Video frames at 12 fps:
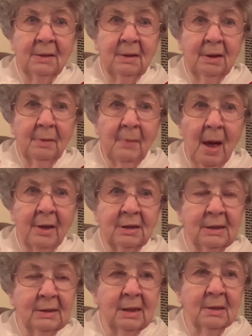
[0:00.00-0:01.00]

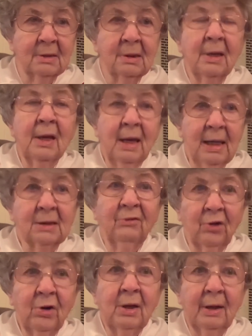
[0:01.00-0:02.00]
commodities is, it's
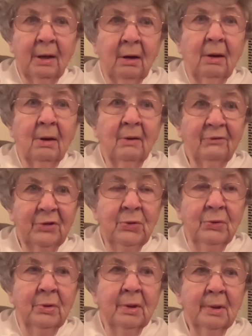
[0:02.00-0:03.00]
very little
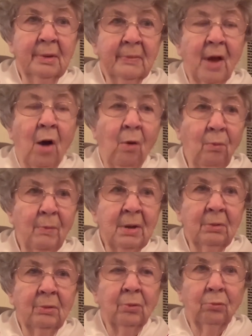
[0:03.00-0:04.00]
food.
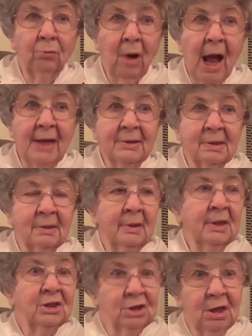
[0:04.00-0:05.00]
Oatmeal, rice,
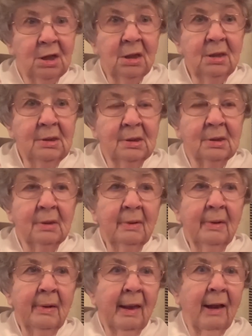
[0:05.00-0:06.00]
cheese,
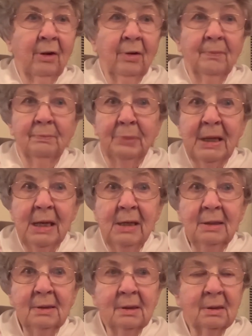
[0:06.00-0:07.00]

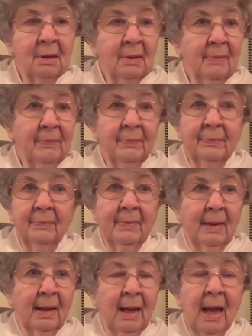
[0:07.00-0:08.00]
beans,
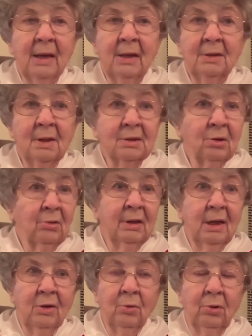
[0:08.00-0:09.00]
and it
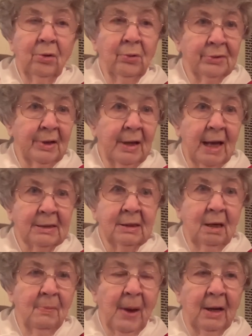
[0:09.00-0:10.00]
certainly ain't going to last
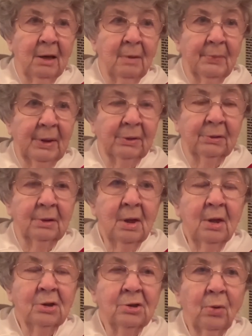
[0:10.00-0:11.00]
anybody a month.
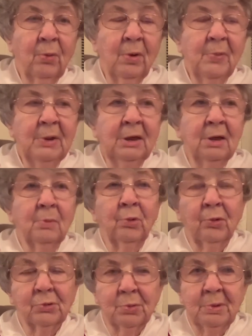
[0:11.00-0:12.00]
So we would get them
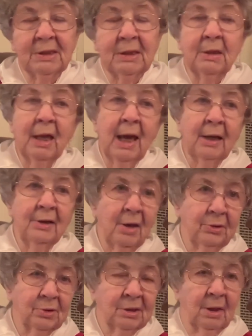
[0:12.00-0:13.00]
groceries, and they had
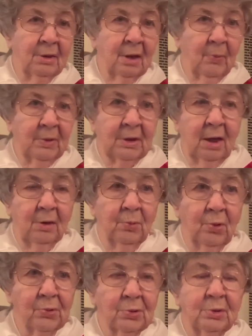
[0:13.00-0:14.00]
another son that would take them
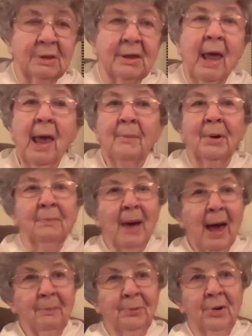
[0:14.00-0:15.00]
groceries. But
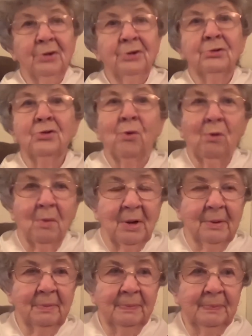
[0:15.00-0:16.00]
my brother
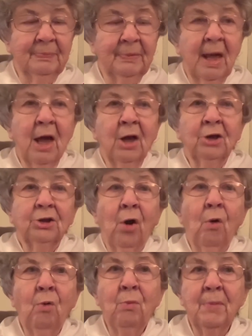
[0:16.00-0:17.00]
Norman
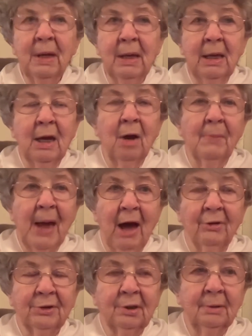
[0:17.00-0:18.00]
told me
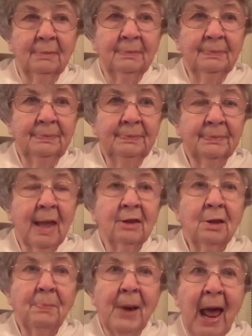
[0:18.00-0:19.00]
about
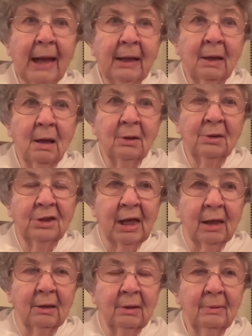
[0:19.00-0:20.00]
the black lung
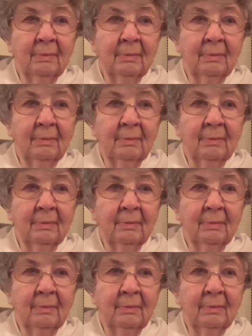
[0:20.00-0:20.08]
thing,